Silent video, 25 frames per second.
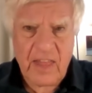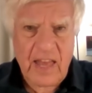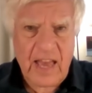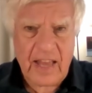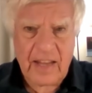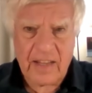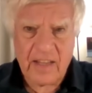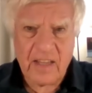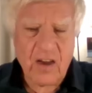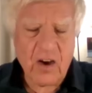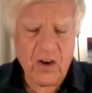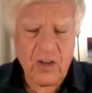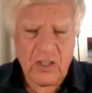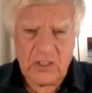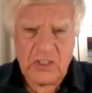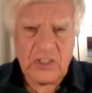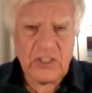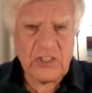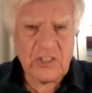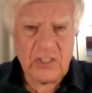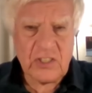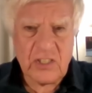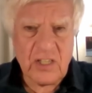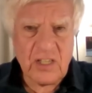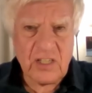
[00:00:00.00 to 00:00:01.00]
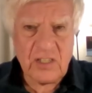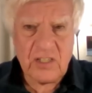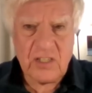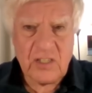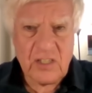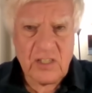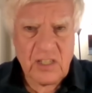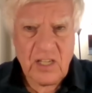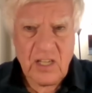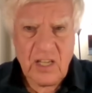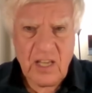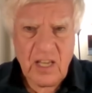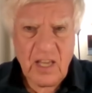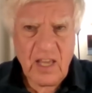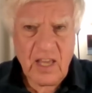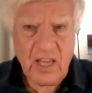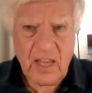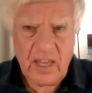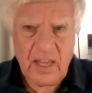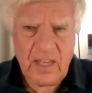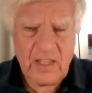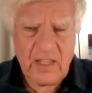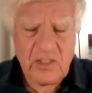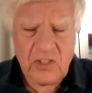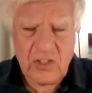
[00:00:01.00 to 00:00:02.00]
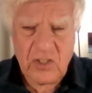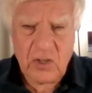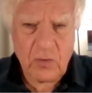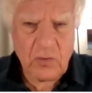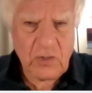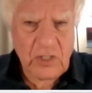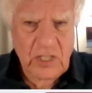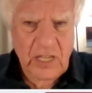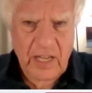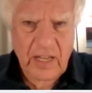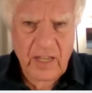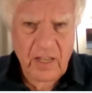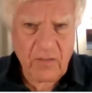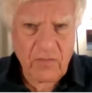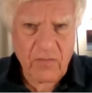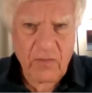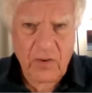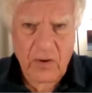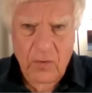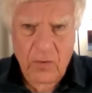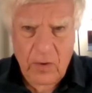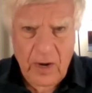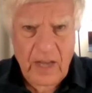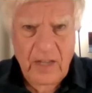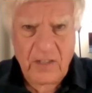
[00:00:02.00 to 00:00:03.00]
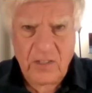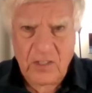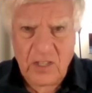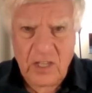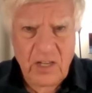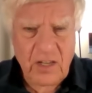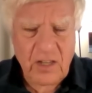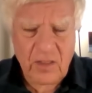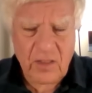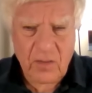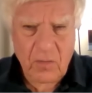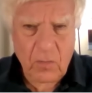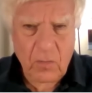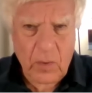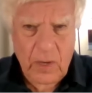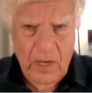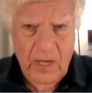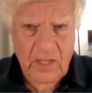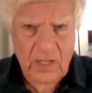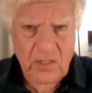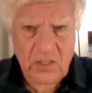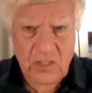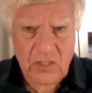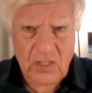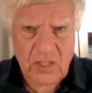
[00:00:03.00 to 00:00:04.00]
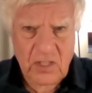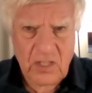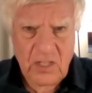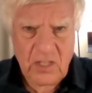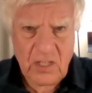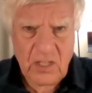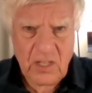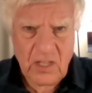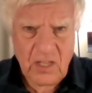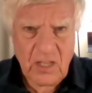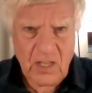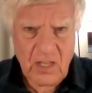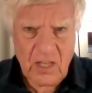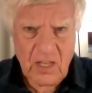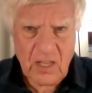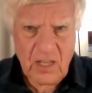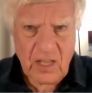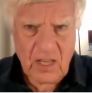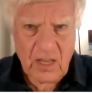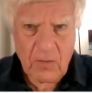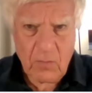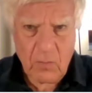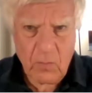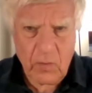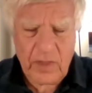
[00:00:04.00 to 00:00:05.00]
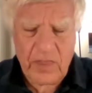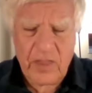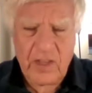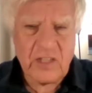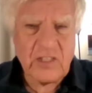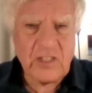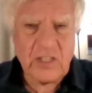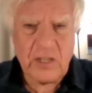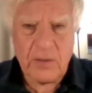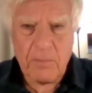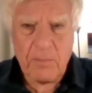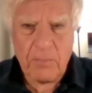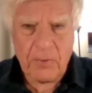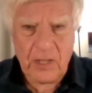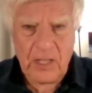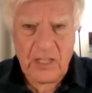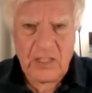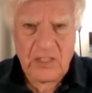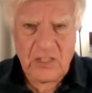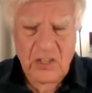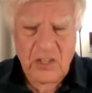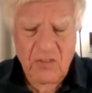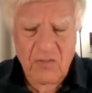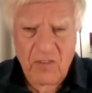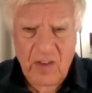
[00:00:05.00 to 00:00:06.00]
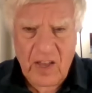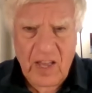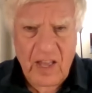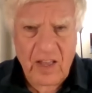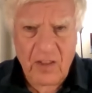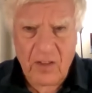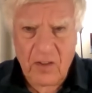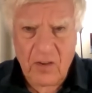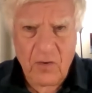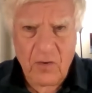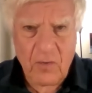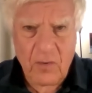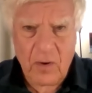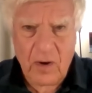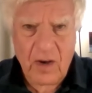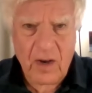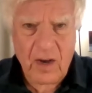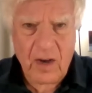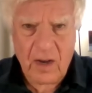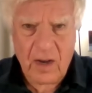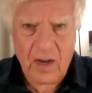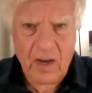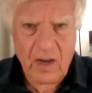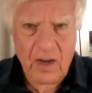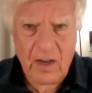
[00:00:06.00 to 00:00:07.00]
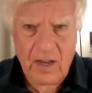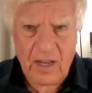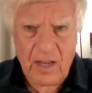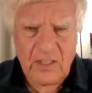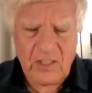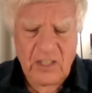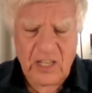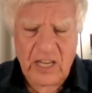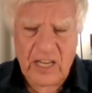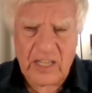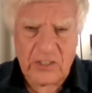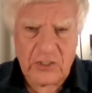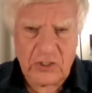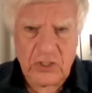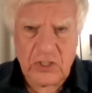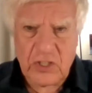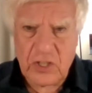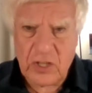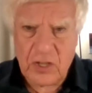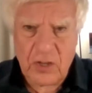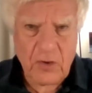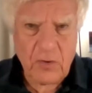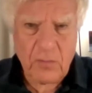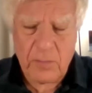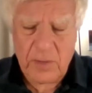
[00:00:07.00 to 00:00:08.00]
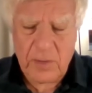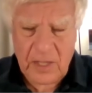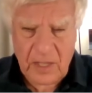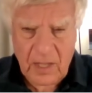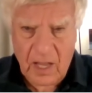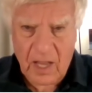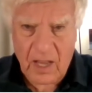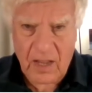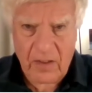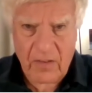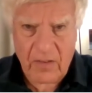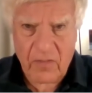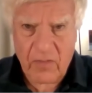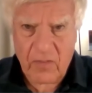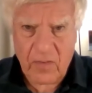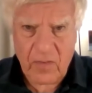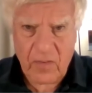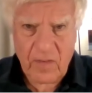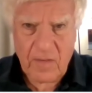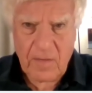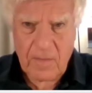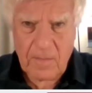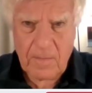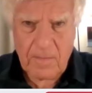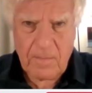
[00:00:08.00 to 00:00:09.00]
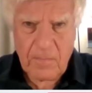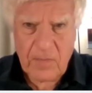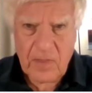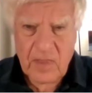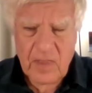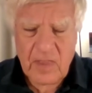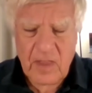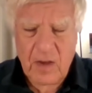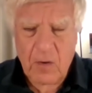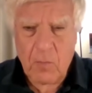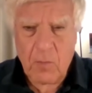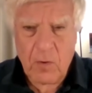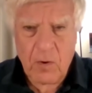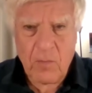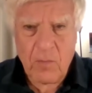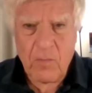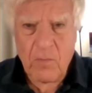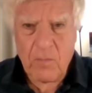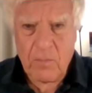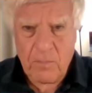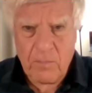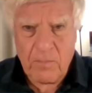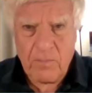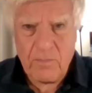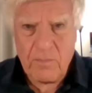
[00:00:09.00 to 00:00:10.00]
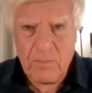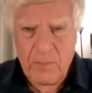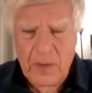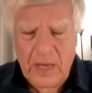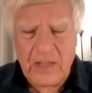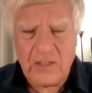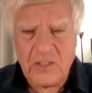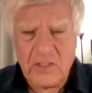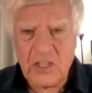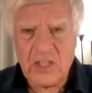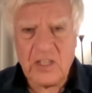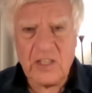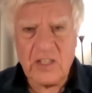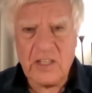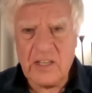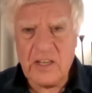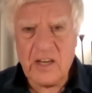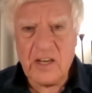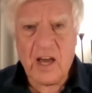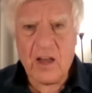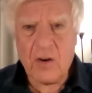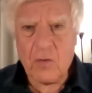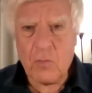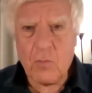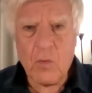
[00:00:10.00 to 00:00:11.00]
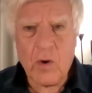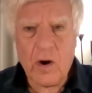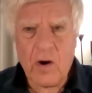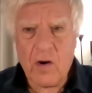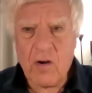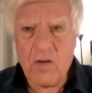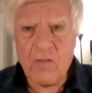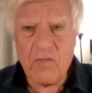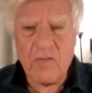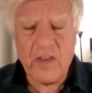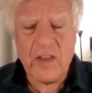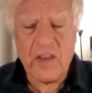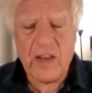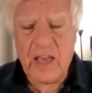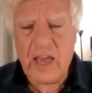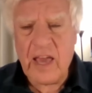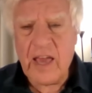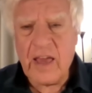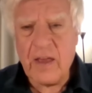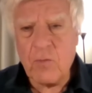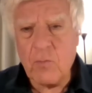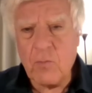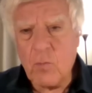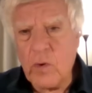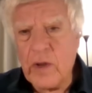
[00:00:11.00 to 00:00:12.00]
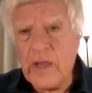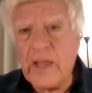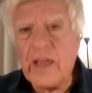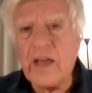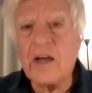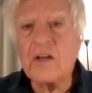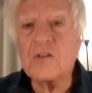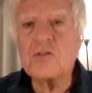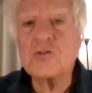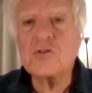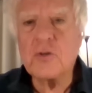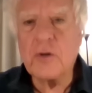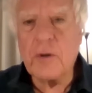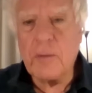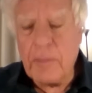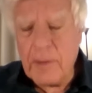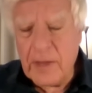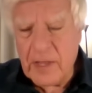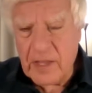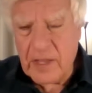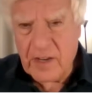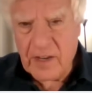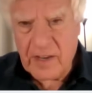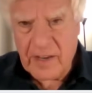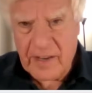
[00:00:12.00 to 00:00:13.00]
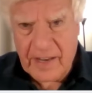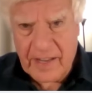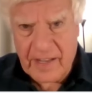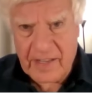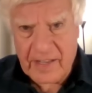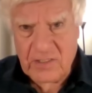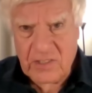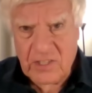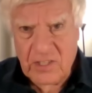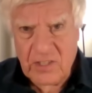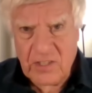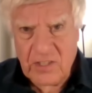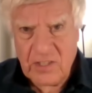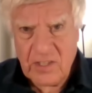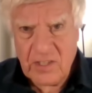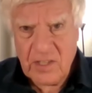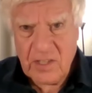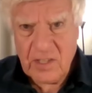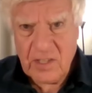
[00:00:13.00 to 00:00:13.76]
that consciousness is so taken for granted in the West, with its implicit value attached to human life, that we're basically not aware of it, and we attributed it